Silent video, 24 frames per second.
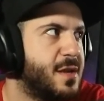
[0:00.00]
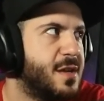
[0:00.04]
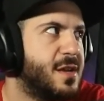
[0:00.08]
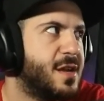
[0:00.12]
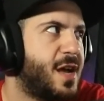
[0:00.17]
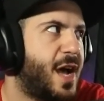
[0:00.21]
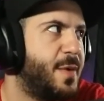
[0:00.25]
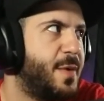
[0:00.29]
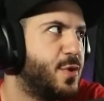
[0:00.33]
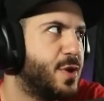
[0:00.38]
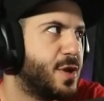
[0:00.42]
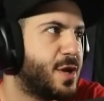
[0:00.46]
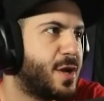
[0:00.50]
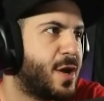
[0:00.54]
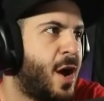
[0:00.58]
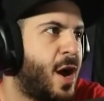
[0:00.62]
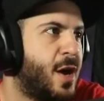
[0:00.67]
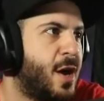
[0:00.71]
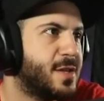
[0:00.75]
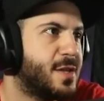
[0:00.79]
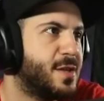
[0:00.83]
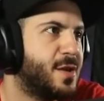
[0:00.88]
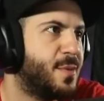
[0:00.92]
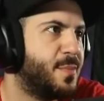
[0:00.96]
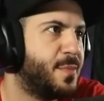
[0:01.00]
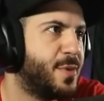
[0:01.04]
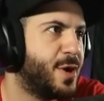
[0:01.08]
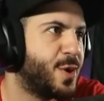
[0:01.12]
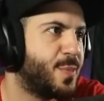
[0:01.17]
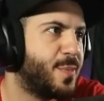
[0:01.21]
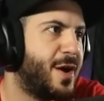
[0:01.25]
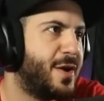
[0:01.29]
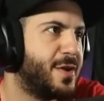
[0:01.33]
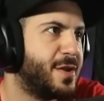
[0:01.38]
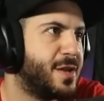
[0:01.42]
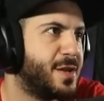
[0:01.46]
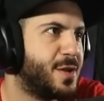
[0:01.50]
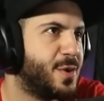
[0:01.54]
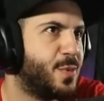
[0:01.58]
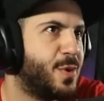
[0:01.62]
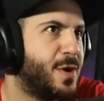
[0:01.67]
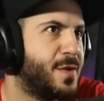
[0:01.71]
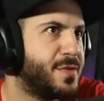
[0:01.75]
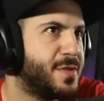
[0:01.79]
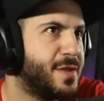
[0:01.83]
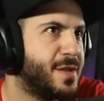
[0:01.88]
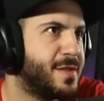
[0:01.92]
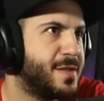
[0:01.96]
I'm doing content on bug bounty, the
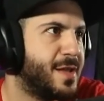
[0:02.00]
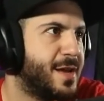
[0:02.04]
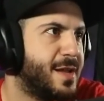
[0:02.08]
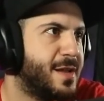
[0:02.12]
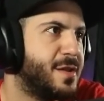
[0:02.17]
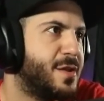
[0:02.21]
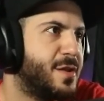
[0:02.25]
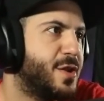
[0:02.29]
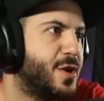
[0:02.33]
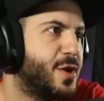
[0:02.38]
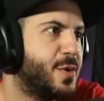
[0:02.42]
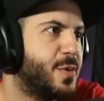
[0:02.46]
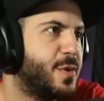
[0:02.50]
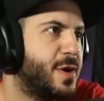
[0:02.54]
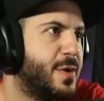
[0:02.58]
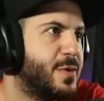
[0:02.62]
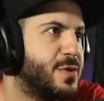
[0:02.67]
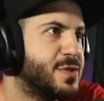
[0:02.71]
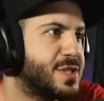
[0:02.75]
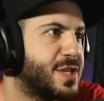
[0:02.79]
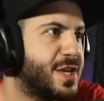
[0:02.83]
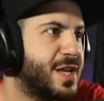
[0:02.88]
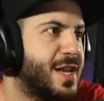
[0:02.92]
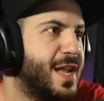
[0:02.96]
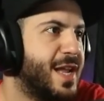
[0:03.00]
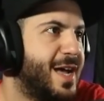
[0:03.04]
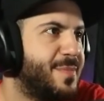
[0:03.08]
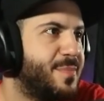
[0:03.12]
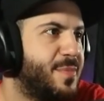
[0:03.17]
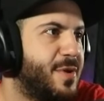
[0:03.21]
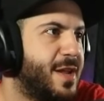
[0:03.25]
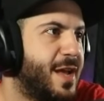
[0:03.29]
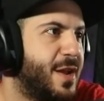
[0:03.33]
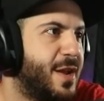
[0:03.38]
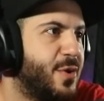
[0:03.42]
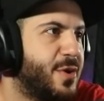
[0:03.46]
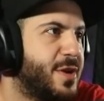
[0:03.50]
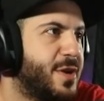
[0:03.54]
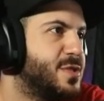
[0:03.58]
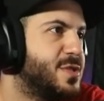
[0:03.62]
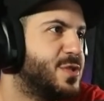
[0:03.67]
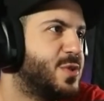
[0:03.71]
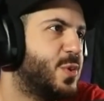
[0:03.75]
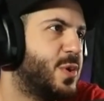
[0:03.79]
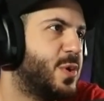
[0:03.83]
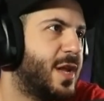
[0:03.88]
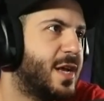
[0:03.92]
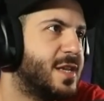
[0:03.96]
one thing that, I was good at, but I don't get to
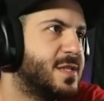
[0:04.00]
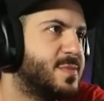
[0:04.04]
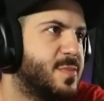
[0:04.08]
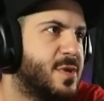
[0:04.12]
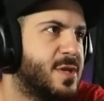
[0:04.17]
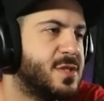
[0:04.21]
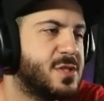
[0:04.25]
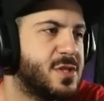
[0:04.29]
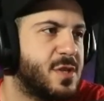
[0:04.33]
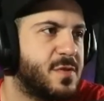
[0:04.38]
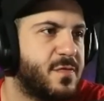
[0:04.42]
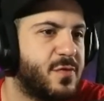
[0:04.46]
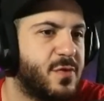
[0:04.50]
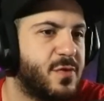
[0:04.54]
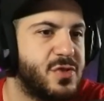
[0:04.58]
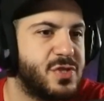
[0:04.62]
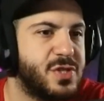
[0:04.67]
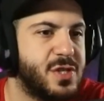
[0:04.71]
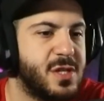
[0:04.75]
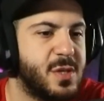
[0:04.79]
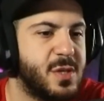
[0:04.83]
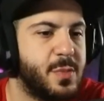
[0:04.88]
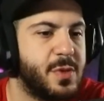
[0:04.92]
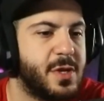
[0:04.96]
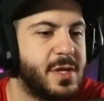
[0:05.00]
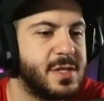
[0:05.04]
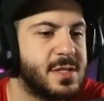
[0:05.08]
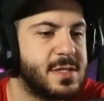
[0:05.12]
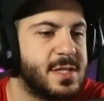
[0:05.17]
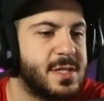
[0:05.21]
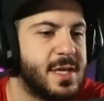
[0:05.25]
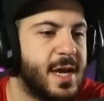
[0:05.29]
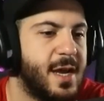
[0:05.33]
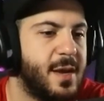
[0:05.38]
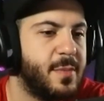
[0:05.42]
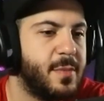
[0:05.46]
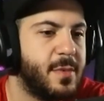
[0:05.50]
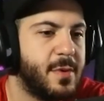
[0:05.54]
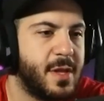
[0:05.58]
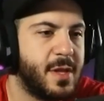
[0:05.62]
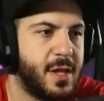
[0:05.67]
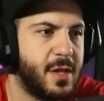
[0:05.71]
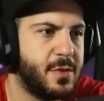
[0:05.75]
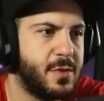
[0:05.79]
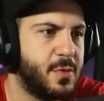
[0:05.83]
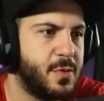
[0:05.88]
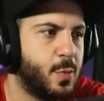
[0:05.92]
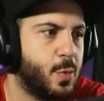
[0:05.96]
do it as much, unfortunately, because of time. And
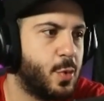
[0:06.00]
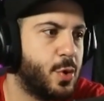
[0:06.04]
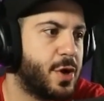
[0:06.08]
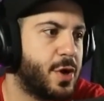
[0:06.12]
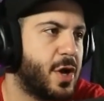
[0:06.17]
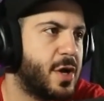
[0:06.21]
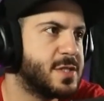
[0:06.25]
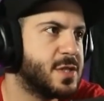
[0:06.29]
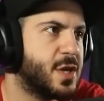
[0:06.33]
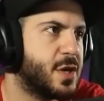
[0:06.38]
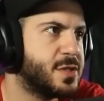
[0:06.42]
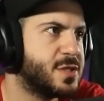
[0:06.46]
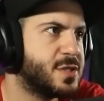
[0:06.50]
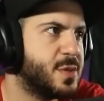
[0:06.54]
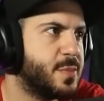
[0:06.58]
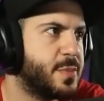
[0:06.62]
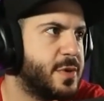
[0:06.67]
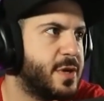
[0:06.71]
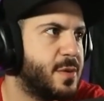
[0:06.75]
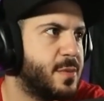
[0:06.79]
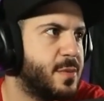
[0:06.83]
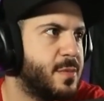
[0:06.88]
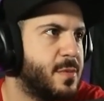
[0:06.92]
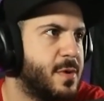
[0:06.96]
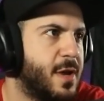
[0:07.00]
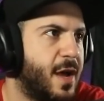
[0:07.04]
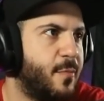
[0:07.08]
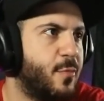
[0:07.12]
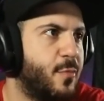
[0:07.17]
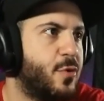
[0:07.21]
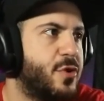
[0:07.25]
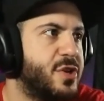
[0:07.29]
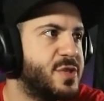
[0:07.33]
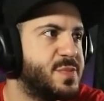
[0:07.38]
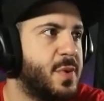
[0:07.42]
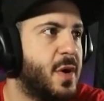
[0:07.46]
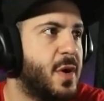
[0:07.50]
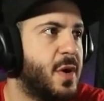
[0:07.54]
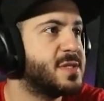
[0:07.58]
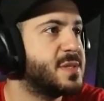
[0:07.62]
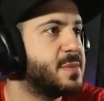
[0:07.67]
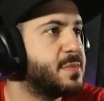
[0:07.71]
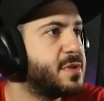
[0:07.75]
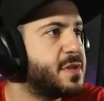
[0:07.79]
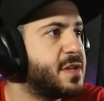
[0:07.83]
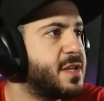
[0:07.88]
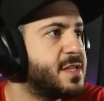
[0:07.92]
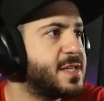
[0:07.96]
then work has also been, I have more
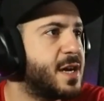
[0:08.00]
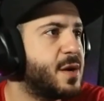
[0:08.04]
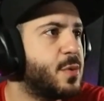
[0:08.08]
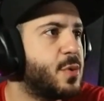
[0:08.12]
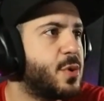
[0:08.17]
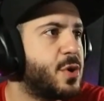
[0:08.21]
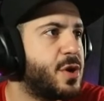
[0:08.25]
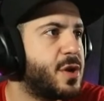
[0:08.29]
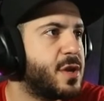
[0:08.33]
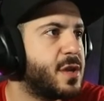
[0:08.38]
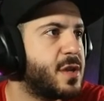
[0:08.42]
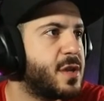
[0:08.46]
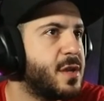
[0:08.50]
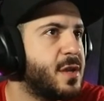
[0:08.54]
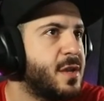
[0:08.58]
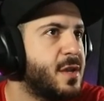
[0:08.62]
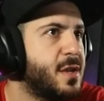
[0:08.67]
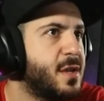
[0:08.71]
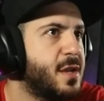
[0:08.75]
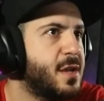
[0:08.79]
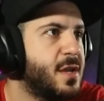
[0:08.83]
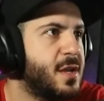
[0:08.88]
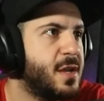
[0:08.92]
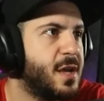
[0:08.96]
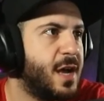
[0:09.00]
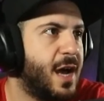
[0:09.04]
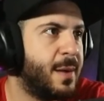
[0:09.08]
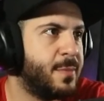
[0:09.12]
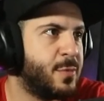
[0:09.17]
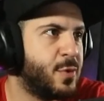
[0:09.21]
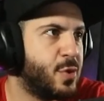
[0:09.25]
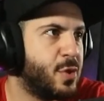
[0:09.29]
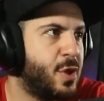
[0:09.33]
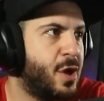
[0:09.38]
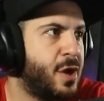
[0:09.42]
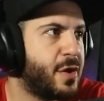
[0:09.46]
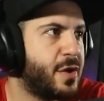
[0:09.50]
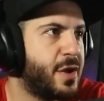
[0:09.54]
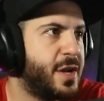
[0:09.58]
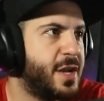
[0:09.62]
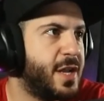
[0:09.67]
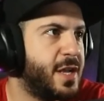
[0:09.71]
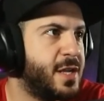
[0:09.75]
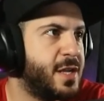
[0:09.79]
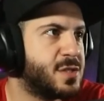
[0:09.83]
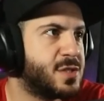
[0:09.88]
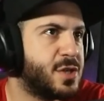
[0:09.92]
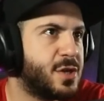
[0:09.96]
responsibilities at work. I'm no longer an
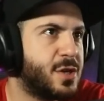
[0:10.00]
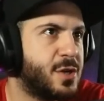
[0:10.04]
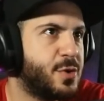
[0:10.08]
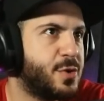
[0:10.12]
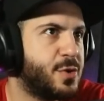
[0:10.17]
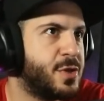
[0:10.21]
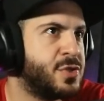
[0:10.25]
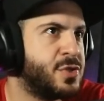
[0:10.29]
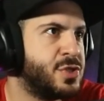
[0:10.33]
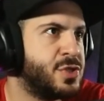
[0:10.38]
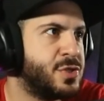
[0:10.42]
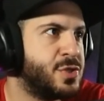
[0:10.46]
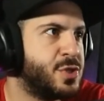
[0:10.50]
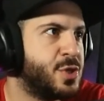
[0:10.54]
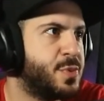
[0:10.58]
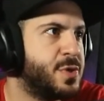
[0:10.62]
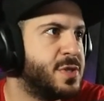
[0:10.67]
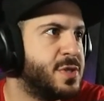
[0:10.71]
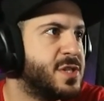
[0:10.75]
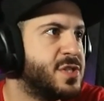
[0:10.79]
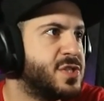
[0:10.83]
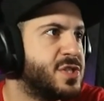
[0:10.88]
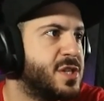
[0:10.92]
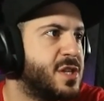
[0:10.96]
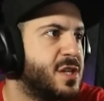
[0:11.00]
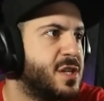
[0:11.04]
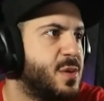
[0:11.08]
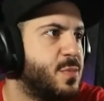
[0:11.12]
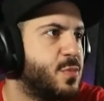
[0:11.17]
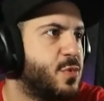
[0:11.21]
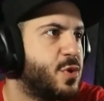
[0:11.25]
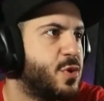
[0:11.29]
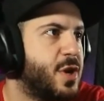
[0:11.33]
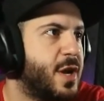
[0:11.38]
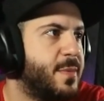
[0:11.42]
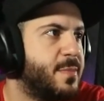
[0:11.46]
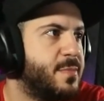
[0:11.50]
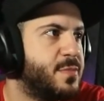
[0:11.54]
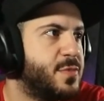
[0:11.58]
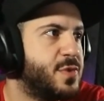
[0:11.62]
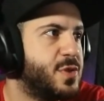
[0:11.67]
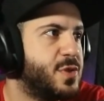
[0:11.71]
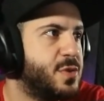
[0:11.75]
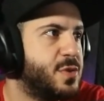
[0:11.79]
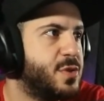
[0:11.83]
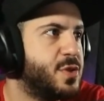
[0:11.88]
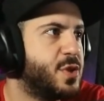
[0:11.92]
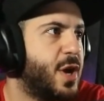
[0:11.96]
intern or a junior position anymore. I
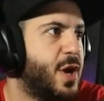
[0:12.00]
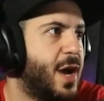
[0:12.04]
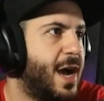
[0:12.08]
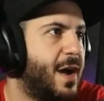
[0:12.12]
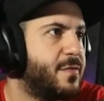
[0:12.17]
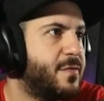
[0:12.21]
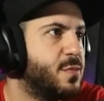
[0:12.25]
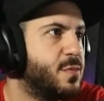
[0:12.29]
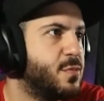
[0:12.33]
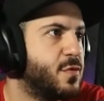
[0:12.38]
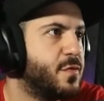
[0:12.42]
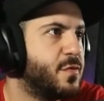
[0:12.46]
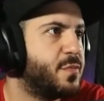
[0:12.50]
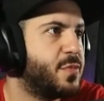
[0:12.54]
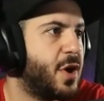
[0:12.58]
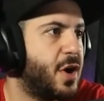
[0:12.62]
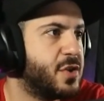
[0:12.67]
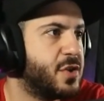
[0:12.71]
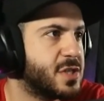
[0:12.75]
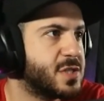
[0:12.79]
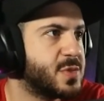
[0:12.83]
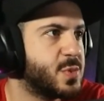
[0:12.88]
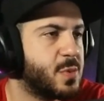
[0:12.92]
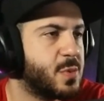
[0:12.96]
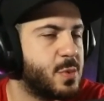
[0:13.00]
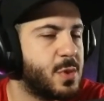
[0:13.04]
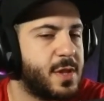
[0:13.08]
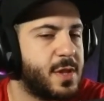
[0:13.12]
have to move projects forward with